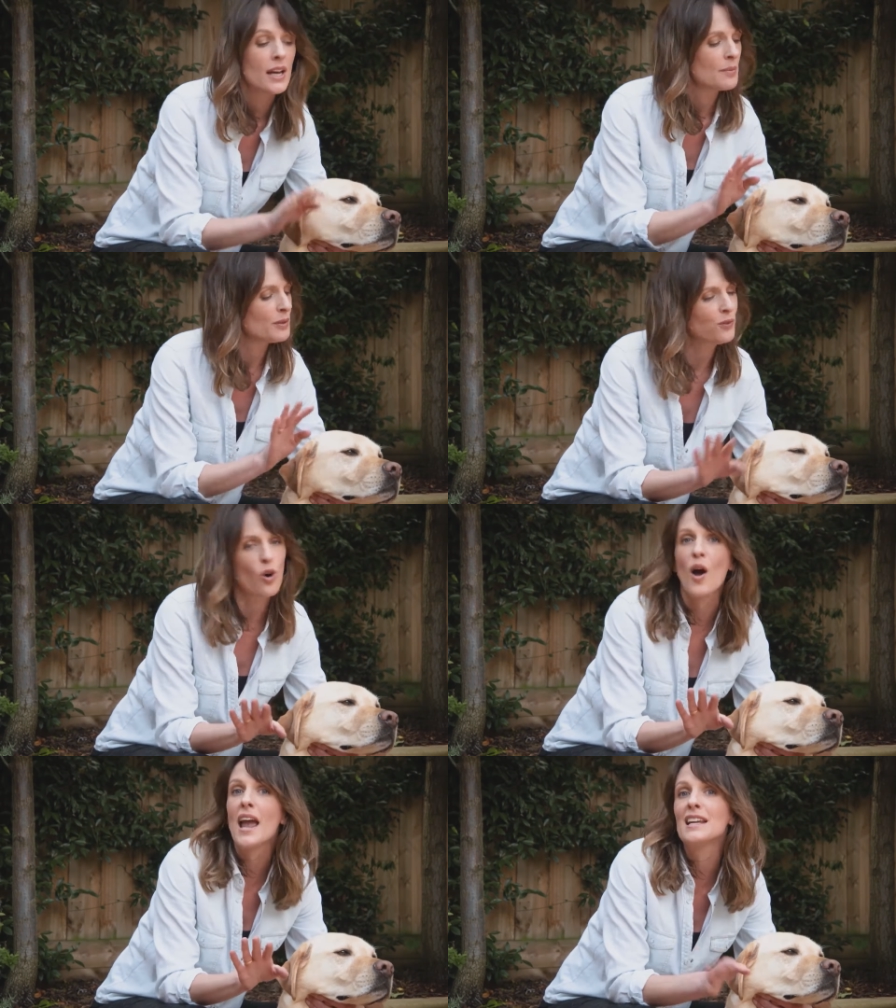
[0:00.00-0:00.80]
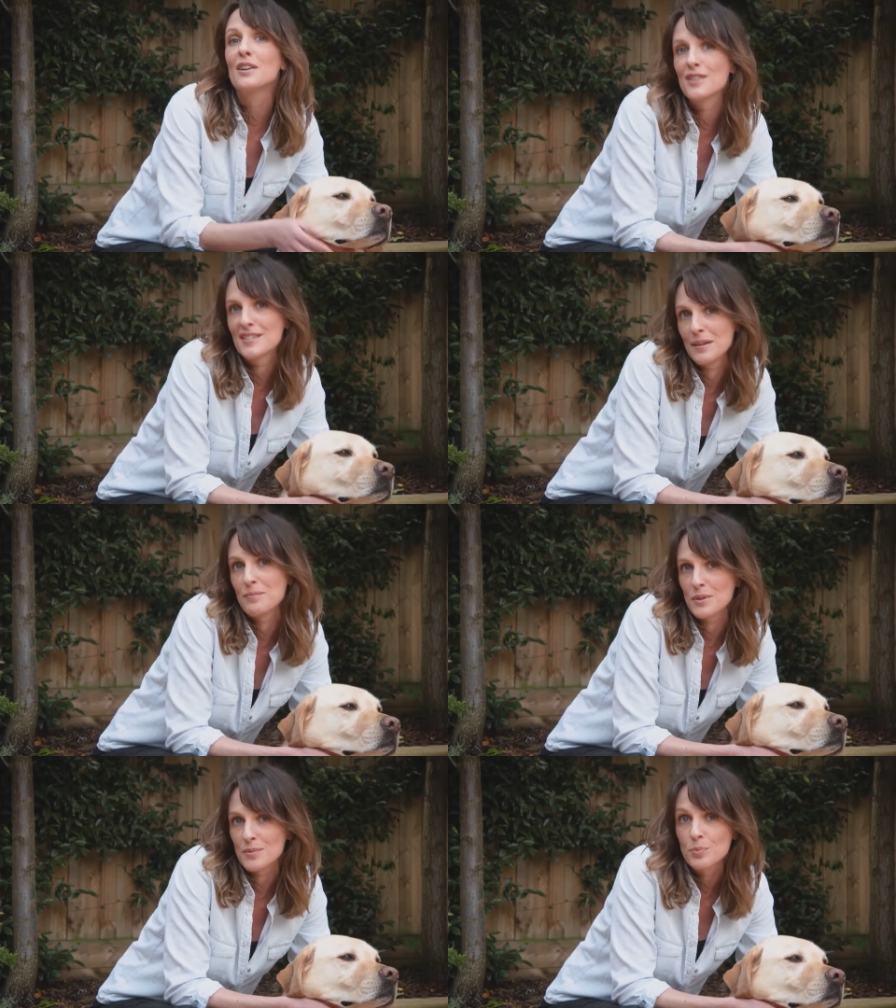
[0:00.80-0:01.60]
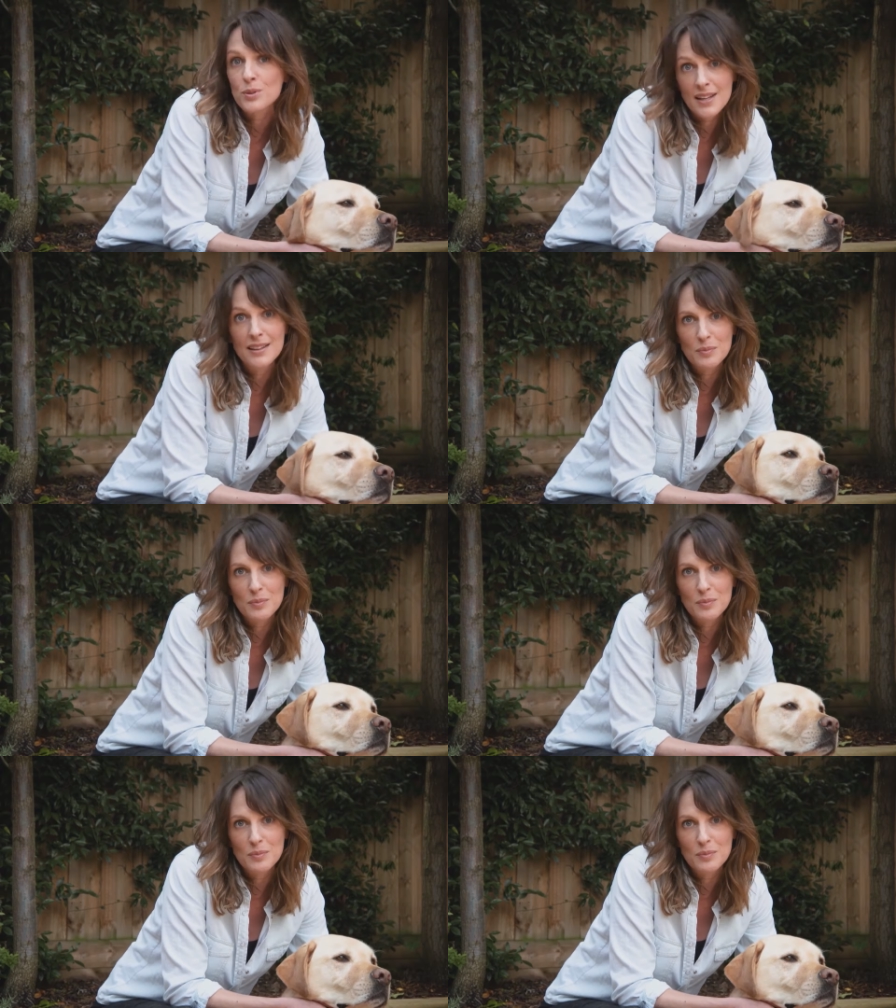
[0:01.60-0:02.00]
before any of the symptoms present